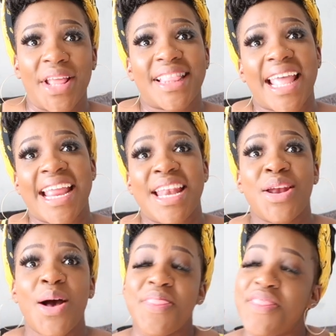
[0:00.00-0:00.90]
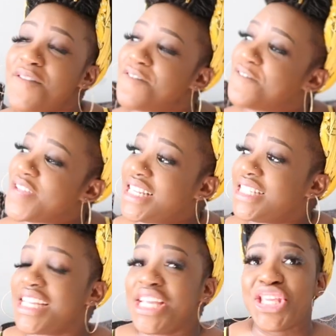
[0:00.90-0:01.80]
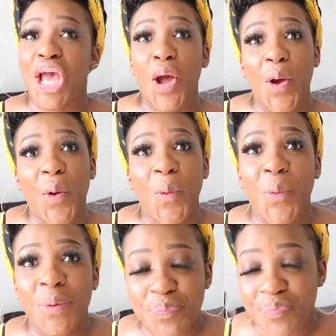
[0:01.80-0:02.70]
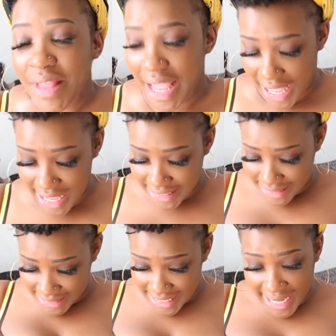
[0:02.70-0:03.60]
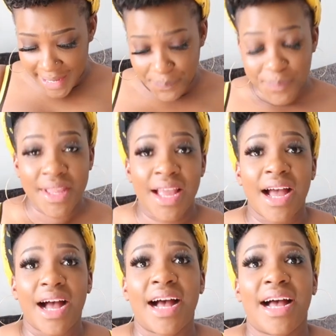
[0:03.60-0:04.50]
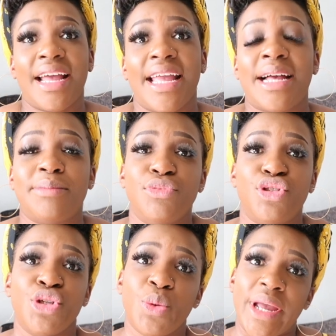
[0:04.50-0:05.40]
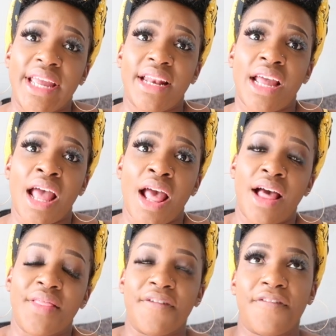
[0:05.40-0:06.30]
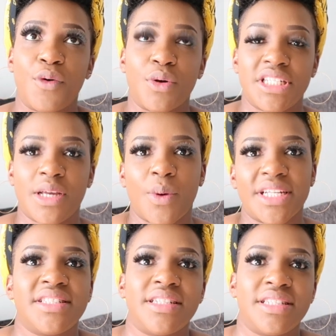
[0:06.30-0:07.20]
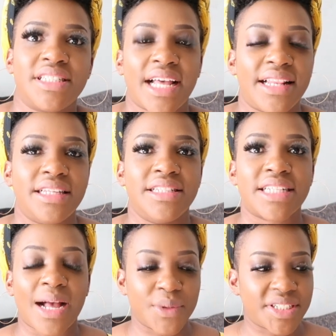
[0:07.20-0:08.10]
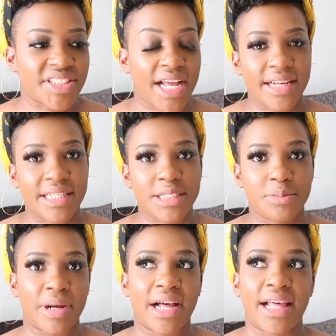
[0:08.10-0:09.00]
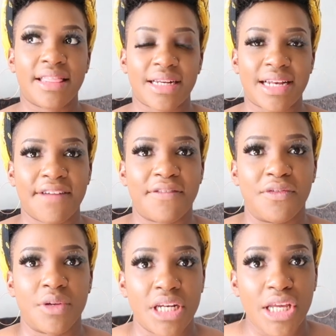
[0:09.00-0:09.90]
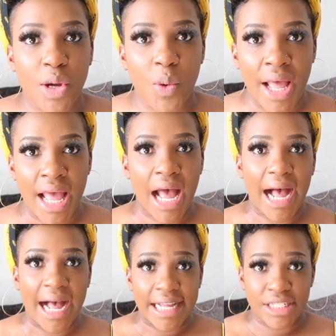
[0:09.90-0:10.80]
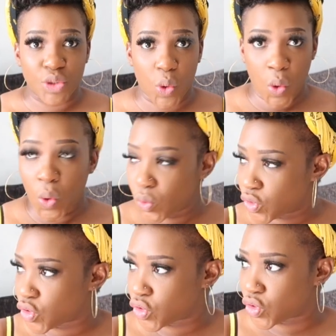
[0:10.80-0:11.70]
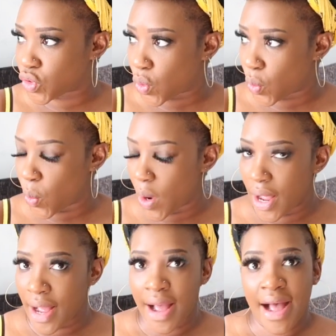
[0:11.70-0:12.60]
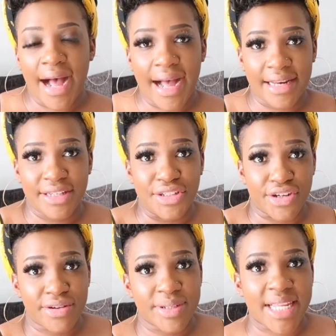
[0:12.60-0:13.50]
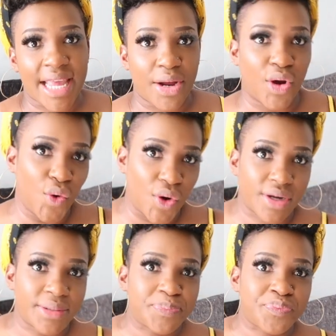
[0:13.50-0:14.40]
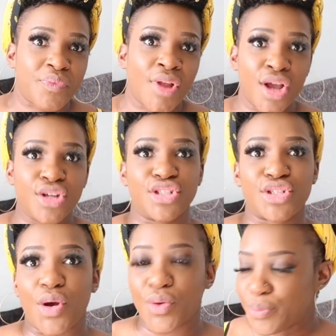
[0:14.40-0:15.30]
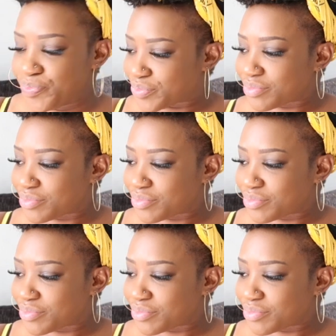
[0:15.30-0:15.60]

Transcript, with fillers: with another video, and today I am doing the forty question challenge. I was challenged by The Life of Cleo and also Island Girls Can Cook. So